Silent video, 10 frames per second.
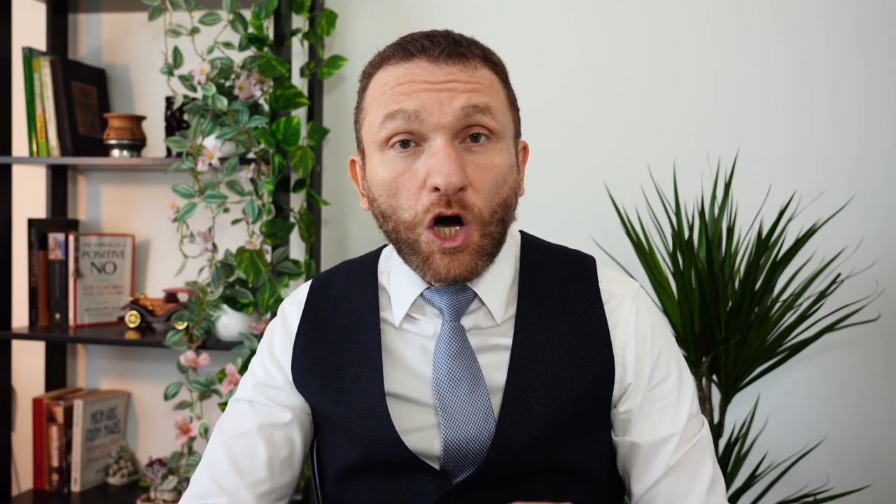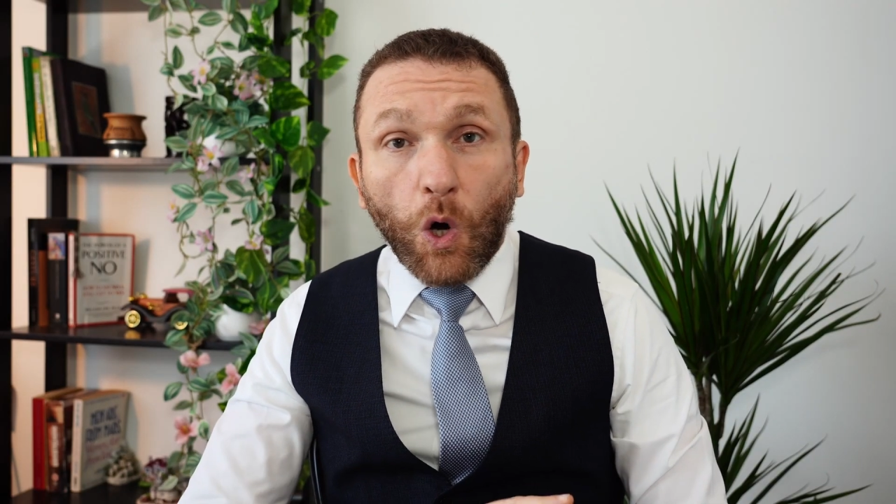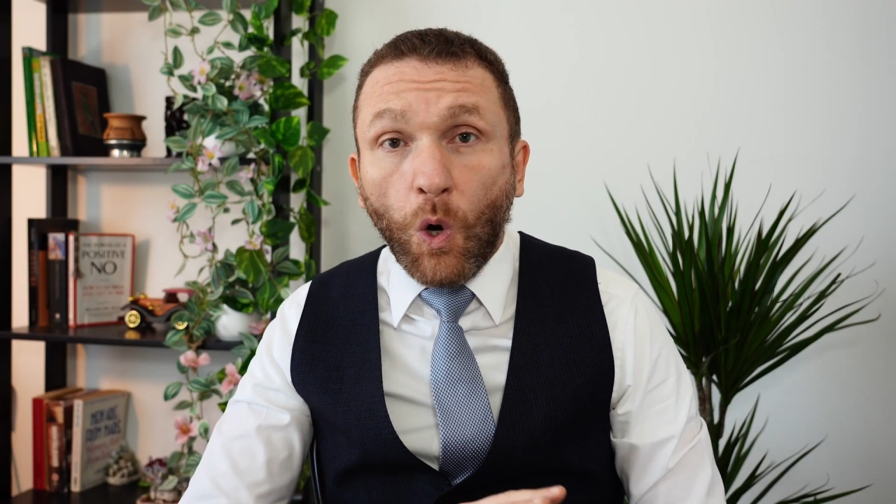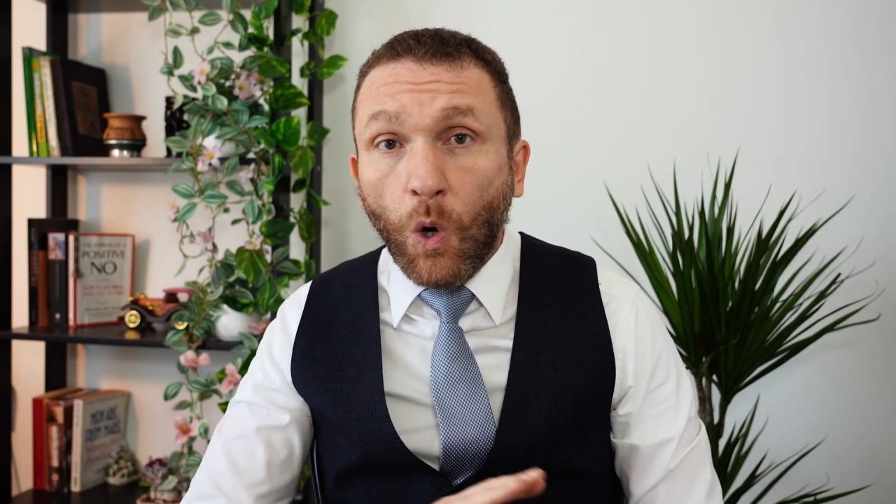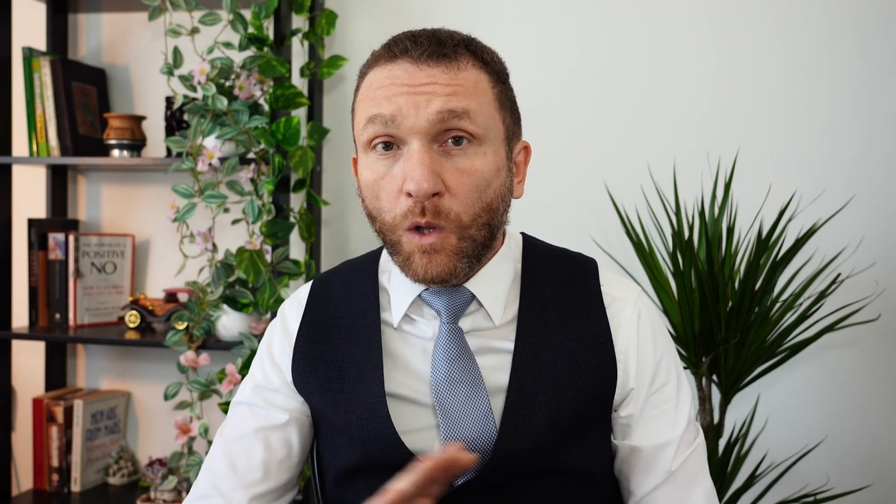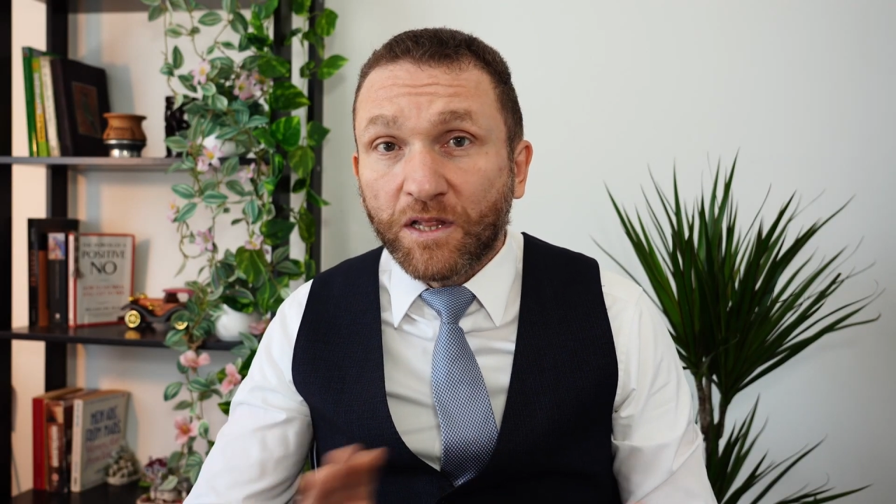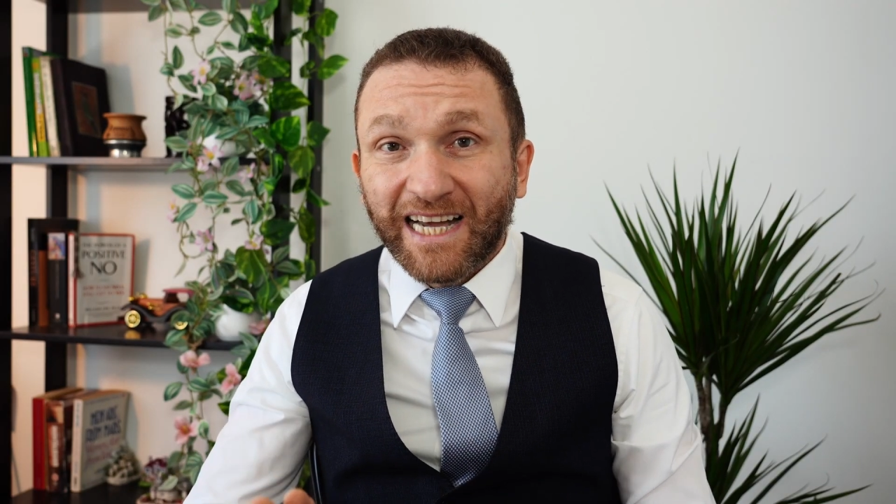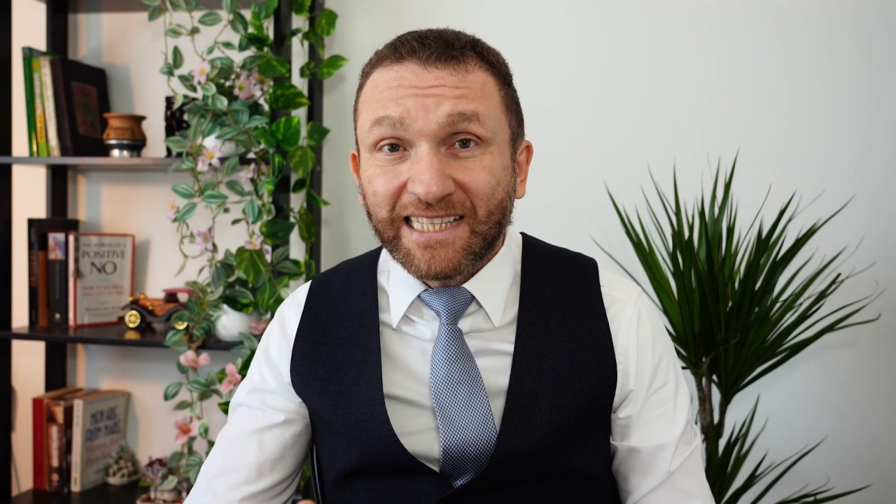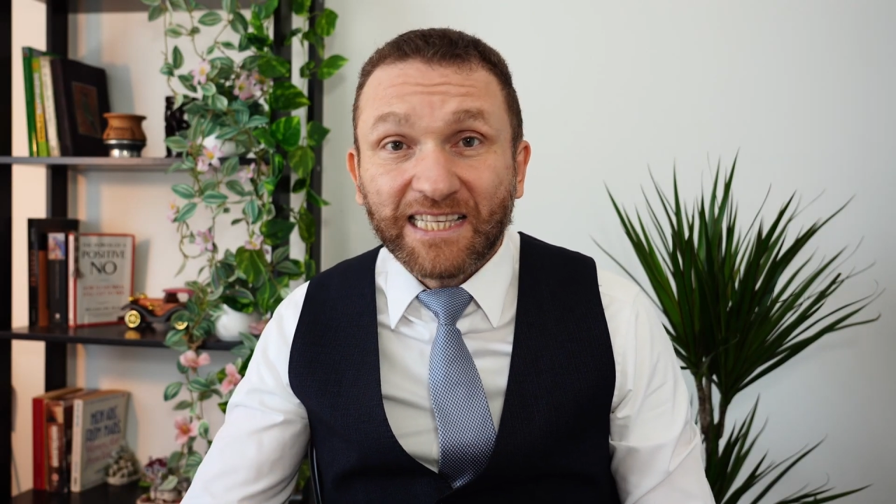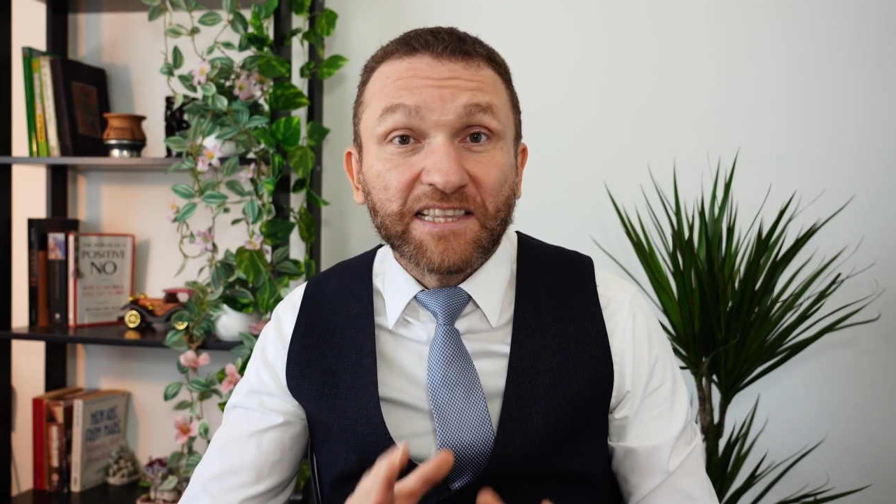all
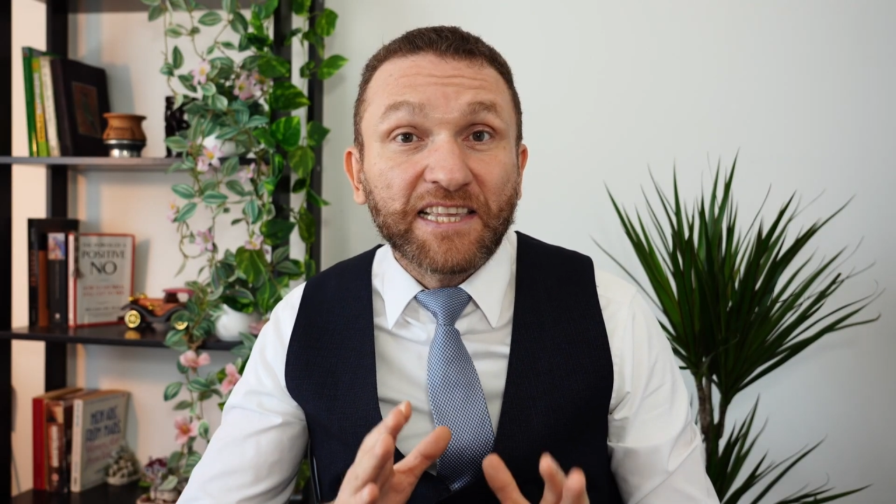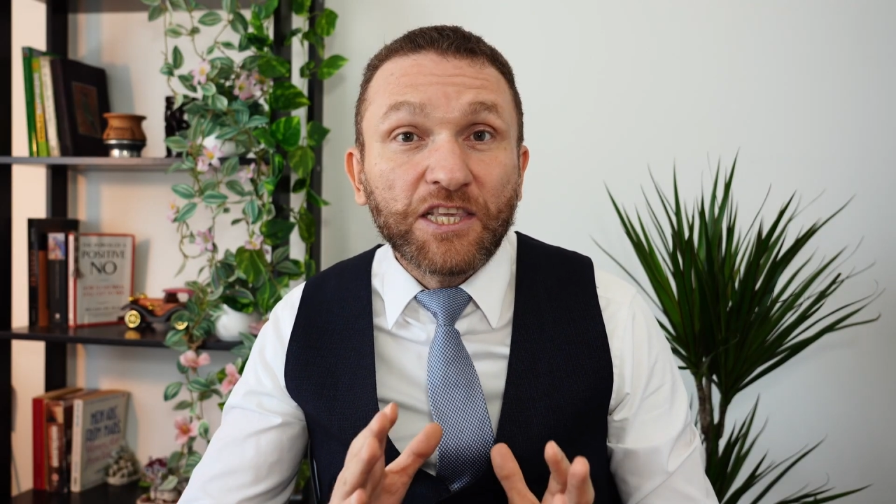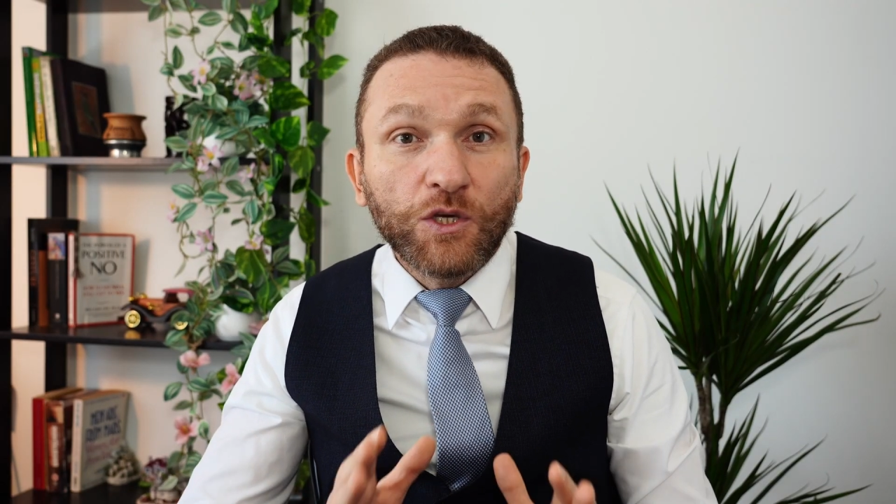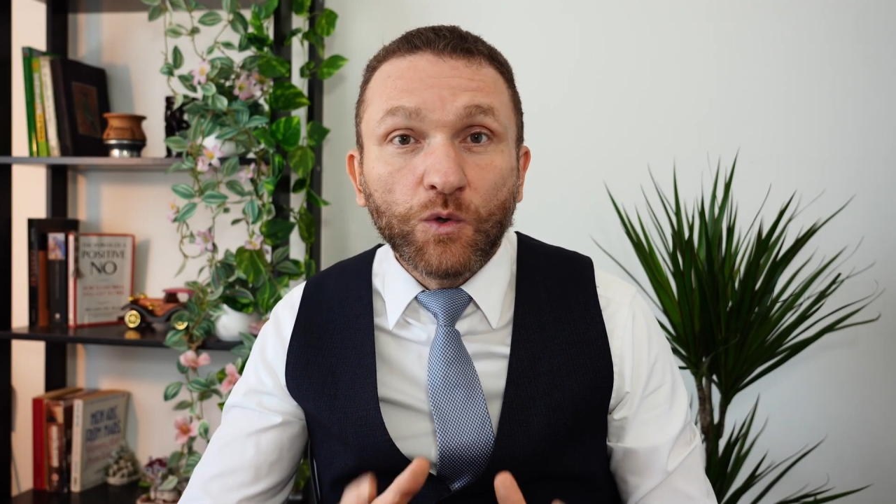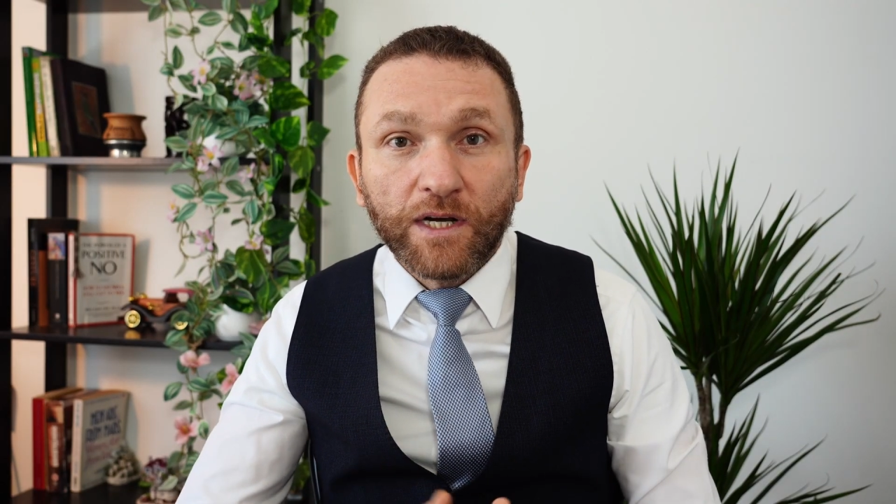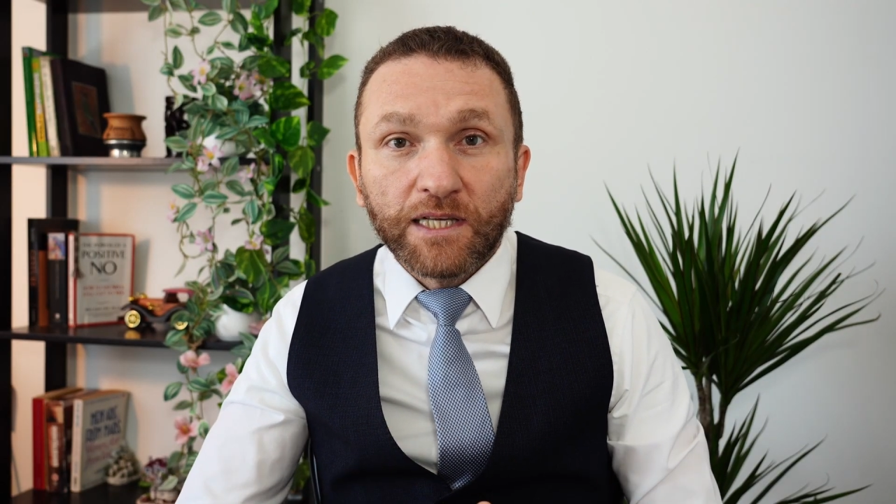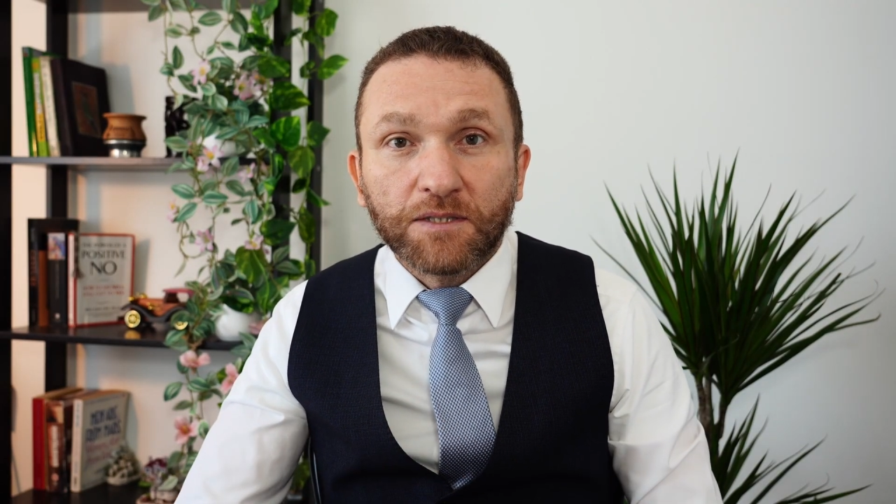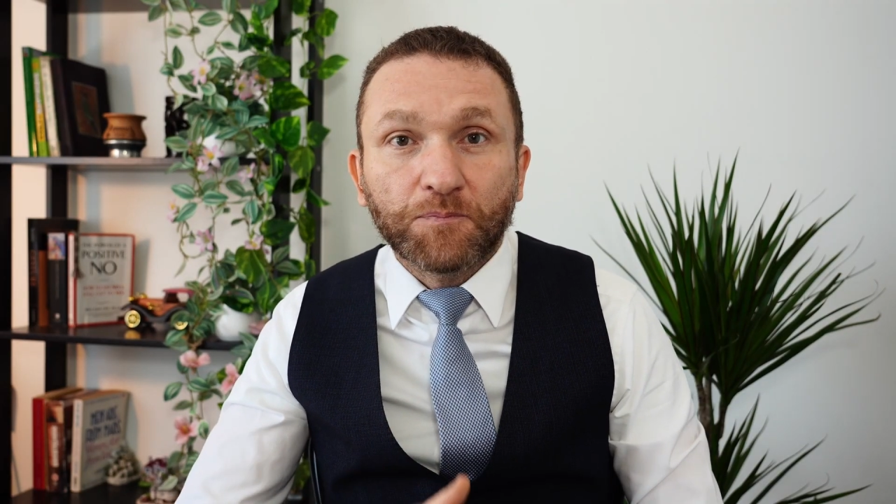that the US